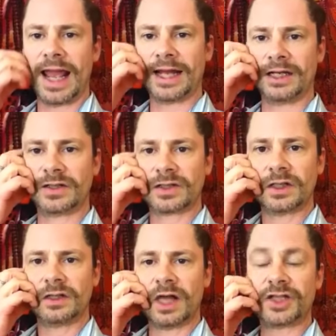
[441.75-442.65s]
and
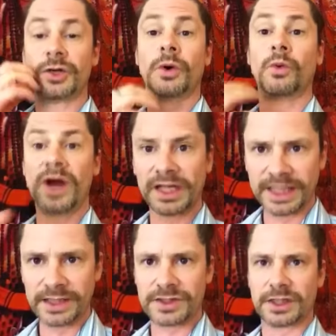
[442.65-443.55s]
that you were
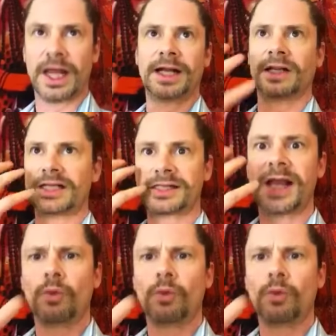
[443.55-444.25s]
willing to, let's say,